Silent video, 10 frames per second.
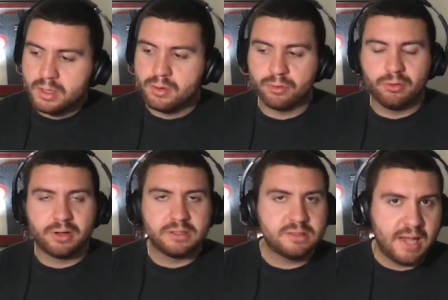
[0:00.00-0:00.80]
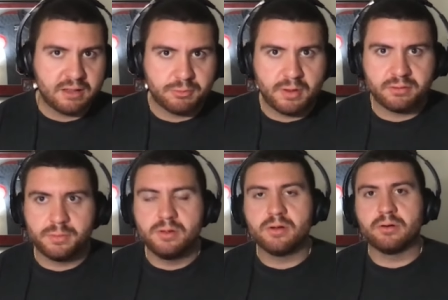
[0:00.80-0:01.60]
You could look at his stats from
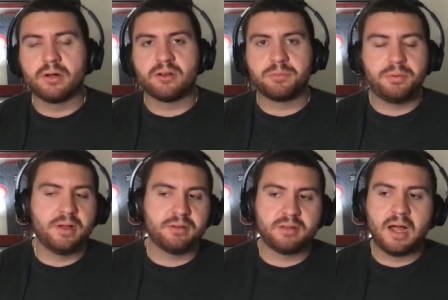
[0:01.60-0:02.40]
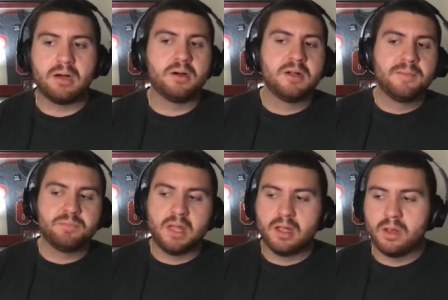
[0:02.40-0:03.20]
SMU, you could look at his play style,
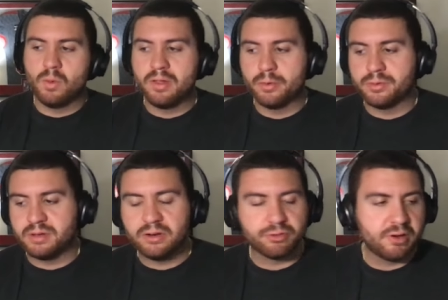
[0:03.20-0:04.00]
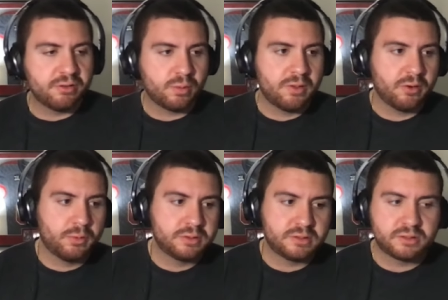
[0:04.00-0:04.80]
and, and whether it was injuries, whether it
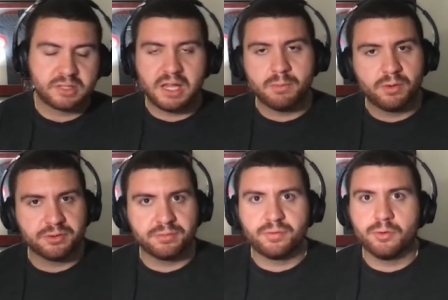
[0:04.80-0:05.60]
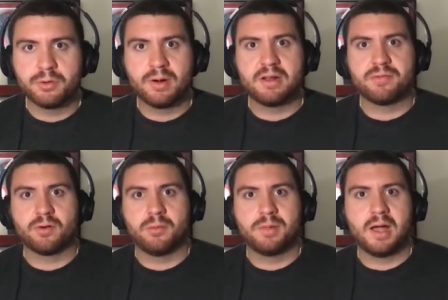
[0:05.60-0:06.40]
was the scheme wasn't fully ready
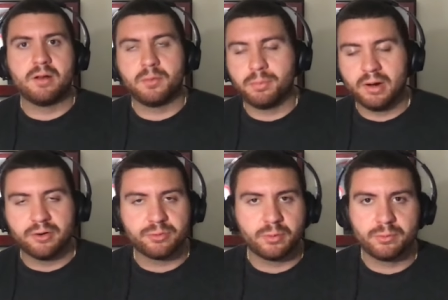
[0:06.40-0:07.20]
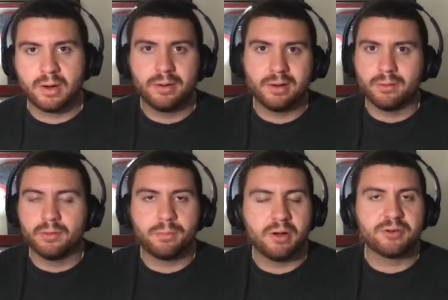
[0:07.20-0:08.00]
for him yet, the players weren't, re- you know,
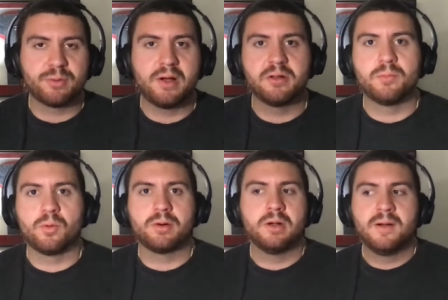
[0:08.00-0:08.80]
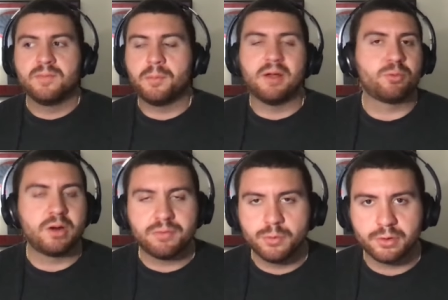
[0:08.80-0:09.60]
the players around them weren't the best,
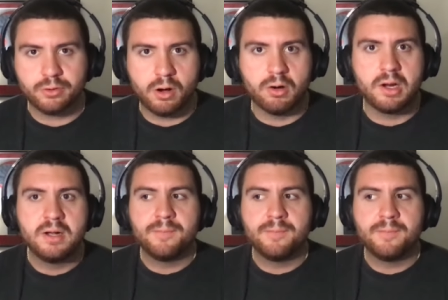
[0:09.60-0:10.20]
whatever you want to call it.